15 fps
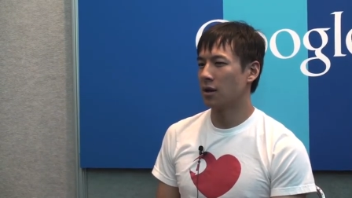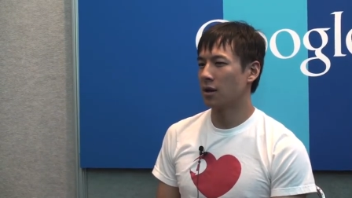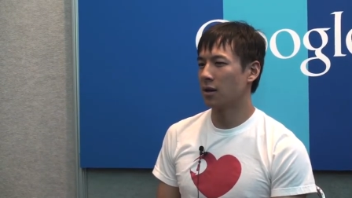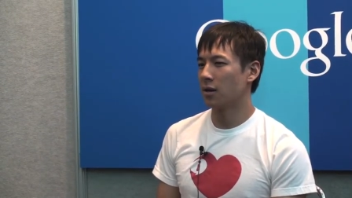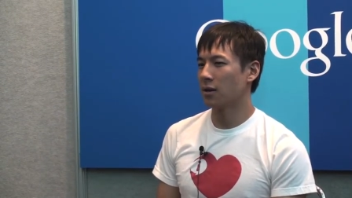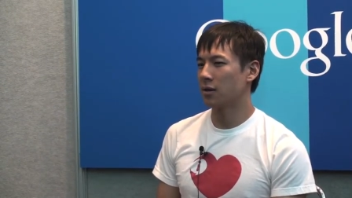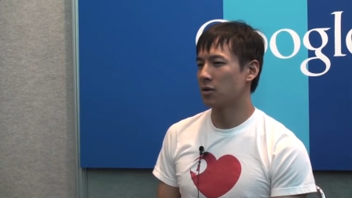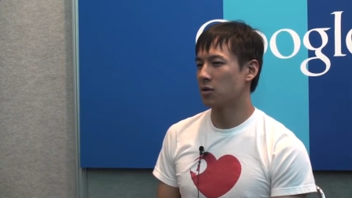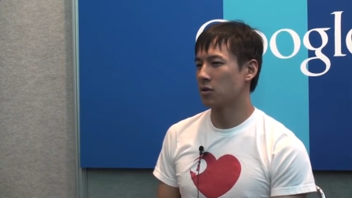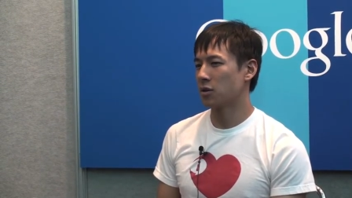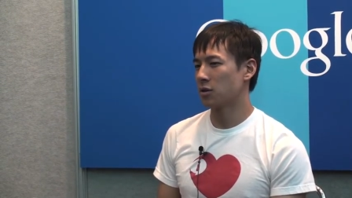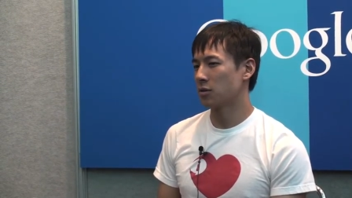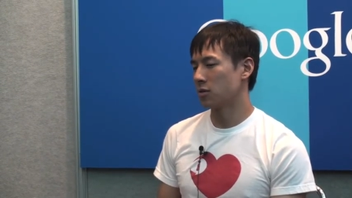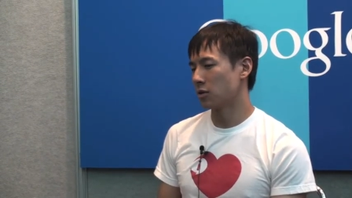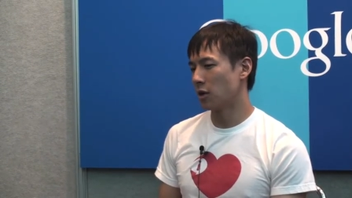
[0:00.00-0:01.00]
uh, you
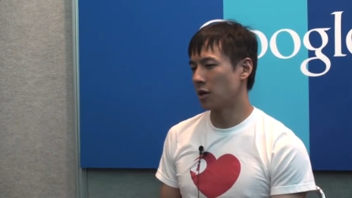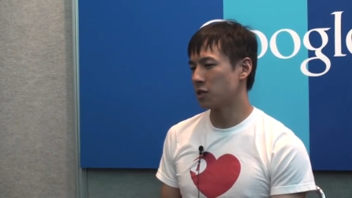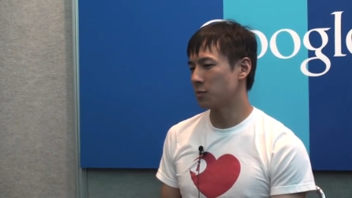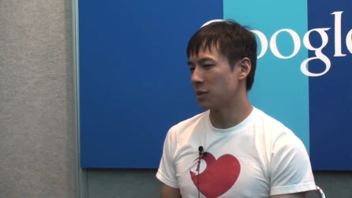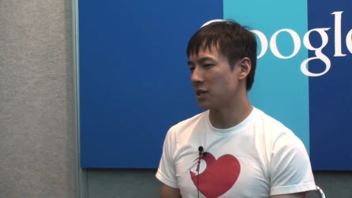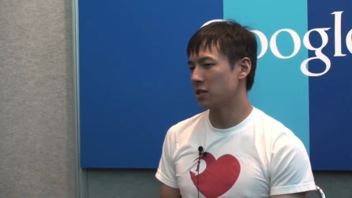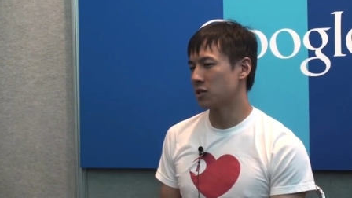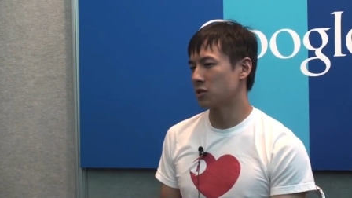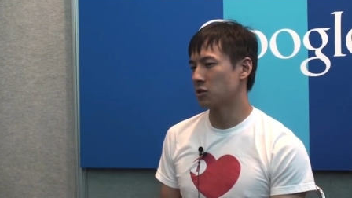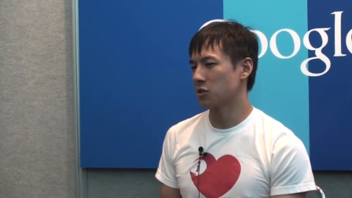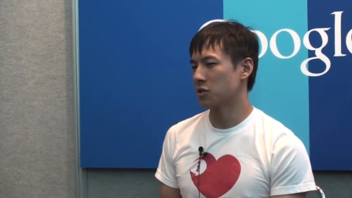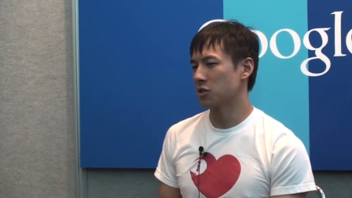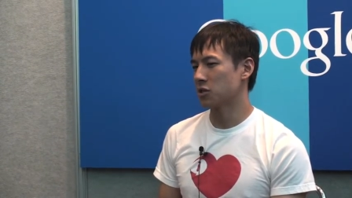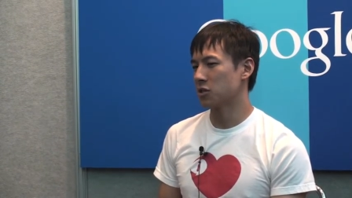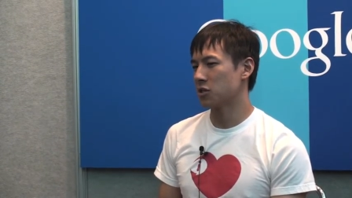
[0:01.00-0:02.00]
can launch media
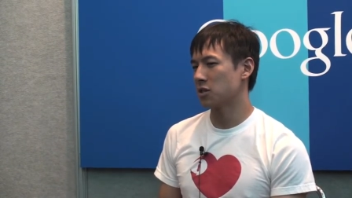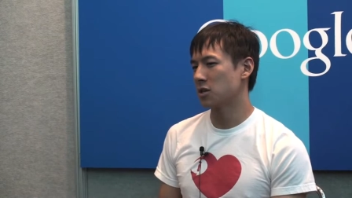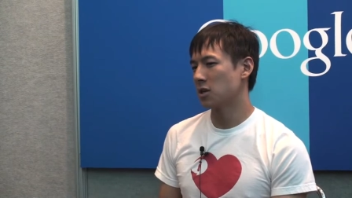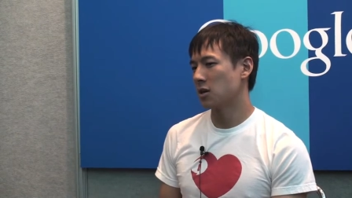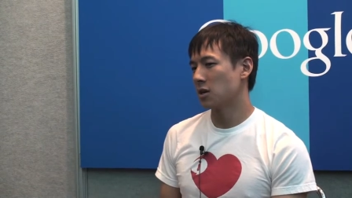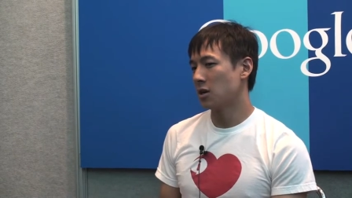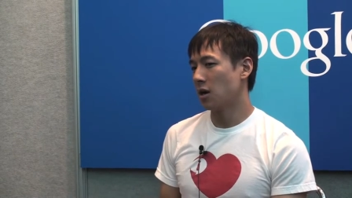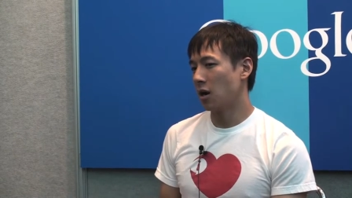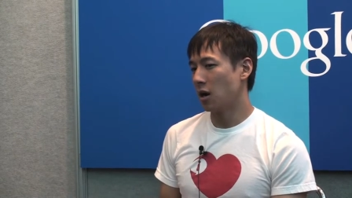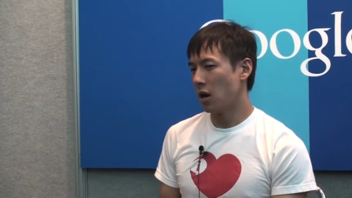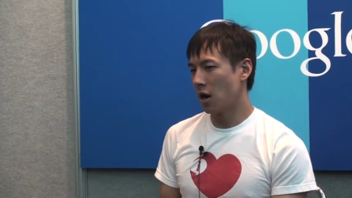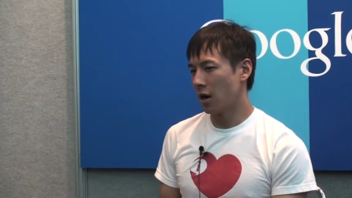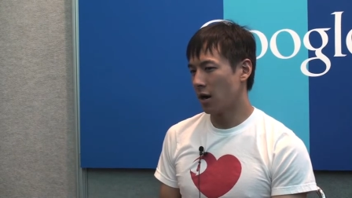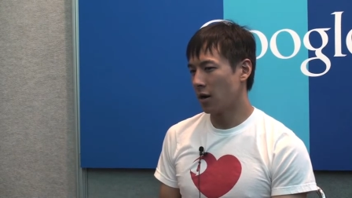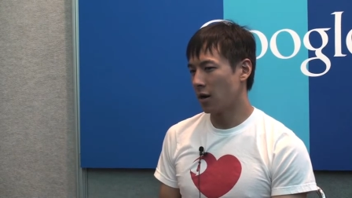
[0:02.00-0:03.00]
searches
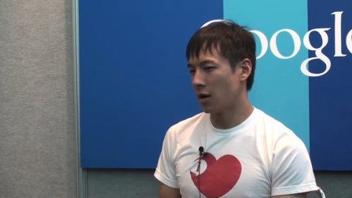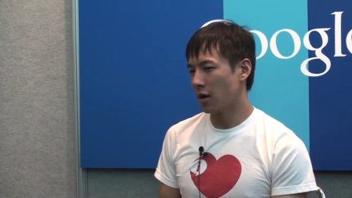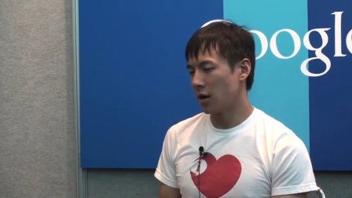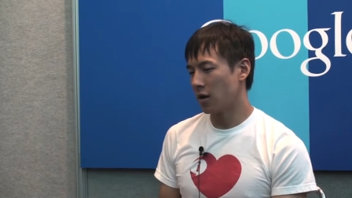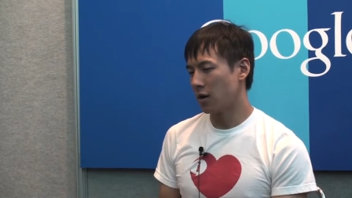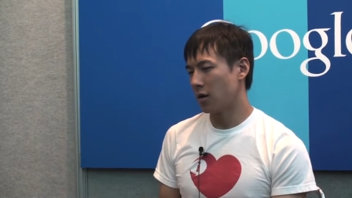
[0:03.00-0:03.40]
uh,